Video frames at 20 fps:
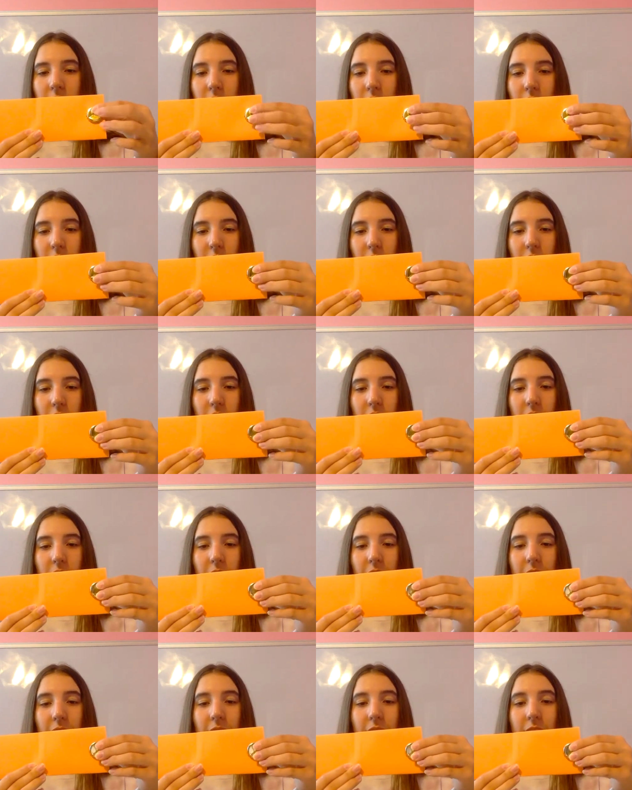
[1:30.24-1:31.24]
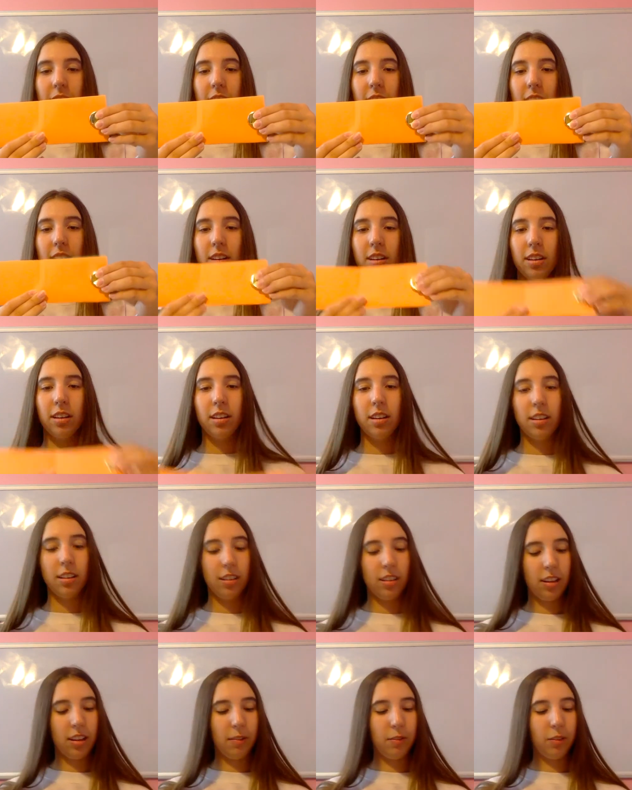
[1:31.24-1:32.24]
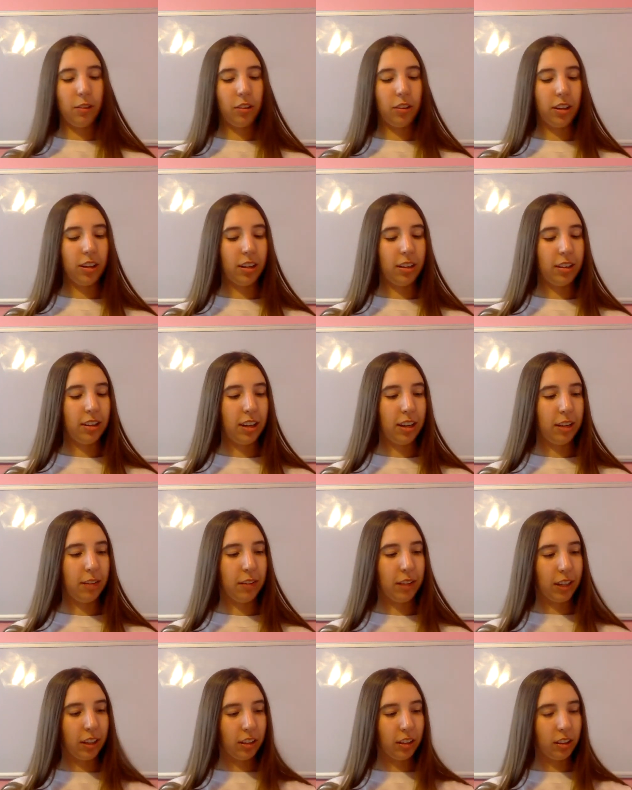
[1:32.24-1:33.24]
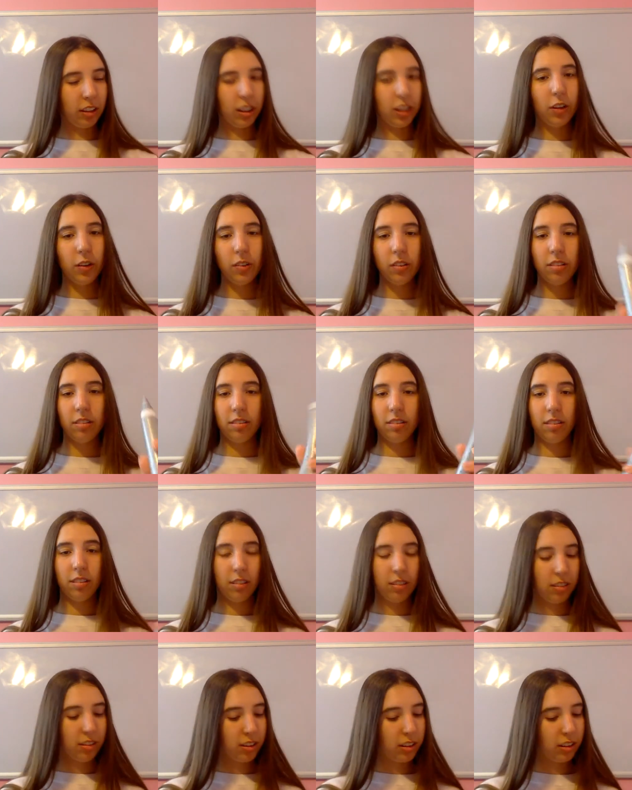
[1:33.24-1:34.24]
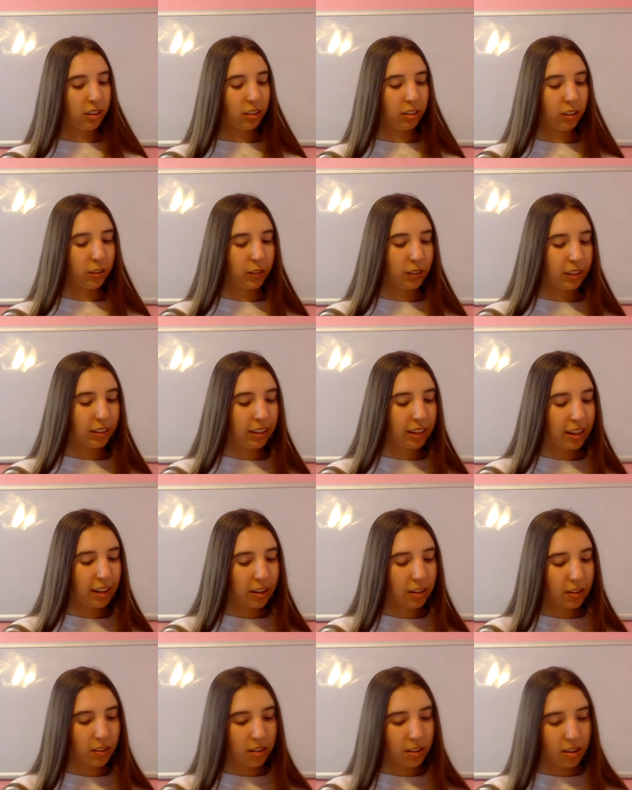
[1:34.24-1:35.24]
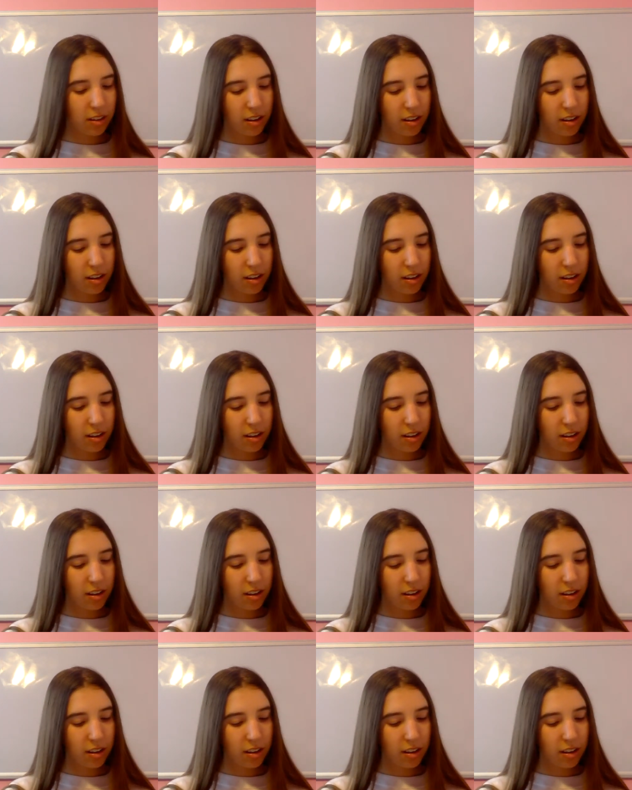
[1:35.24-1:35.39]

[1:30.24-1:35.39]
As you can see here, I'm just going to take my glue and glue it down.